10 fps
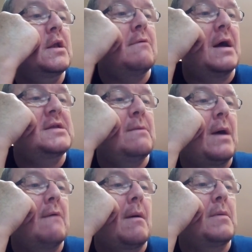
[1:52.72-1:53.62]
directed
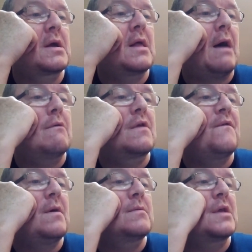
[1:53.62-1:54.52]
by Robert Klaus. The
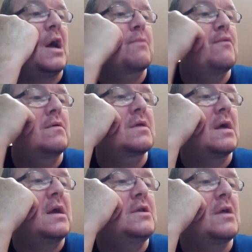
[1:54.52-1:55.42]
film stars Bruce
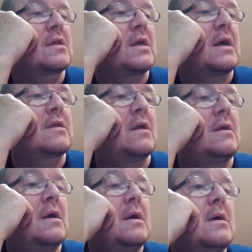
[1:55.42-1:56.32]
Lee, John
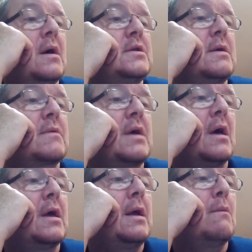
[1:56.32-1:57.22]
Saxon, and Jim
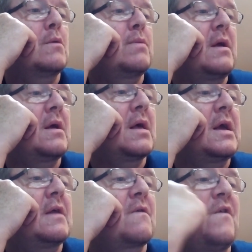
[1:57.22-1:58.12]
Kelly. It would be
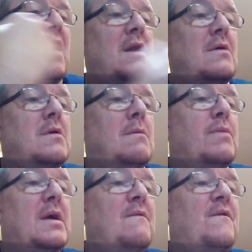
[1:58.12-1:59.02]
Lee's final
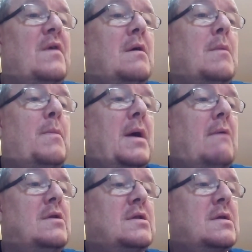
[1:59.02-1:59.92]
complete film
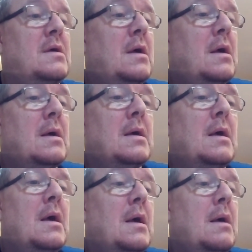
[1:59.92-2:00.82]
appearance
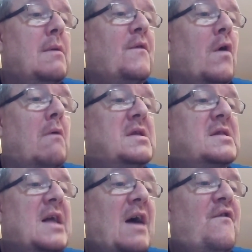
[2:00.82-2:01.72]
before his
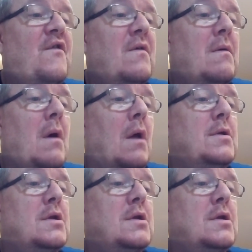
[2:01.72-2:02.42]
death on